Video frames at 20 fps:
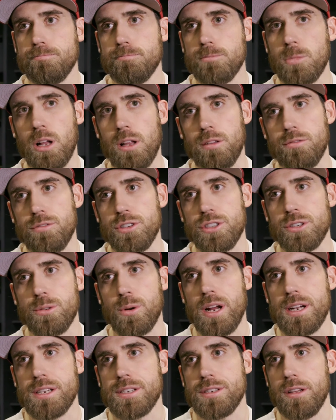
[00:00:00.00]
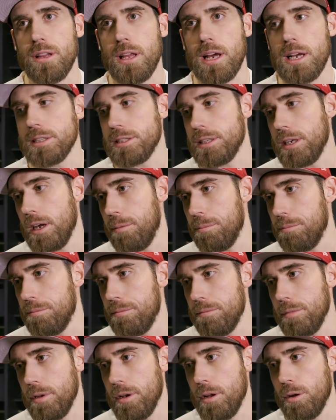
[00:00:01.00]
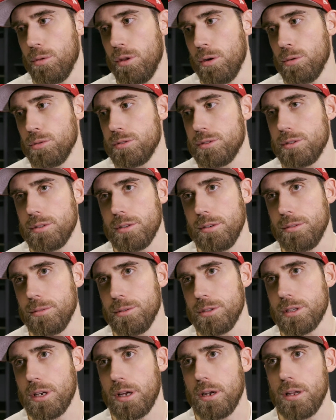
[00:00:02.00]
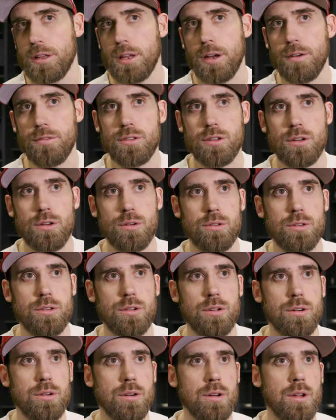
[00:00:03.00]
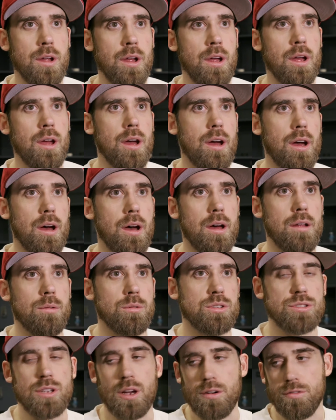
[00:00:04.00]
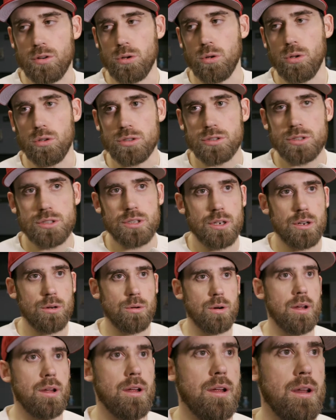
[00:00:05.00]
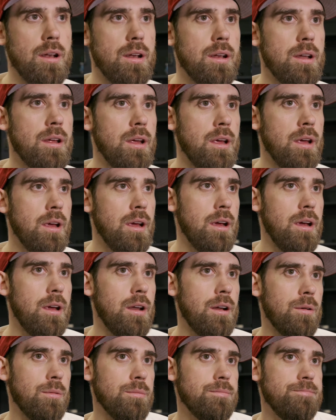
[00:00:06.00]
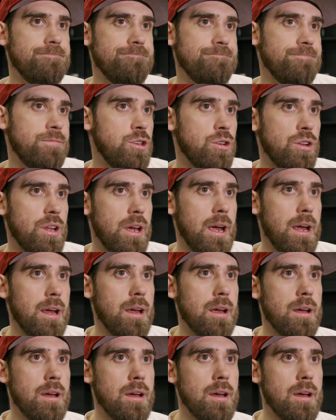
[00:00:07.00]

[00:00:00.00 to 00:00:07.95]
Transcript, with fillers: well, if you scratch the last game, you know those it was kind of tough too. to uh, it was tough goals, you know, and you know today.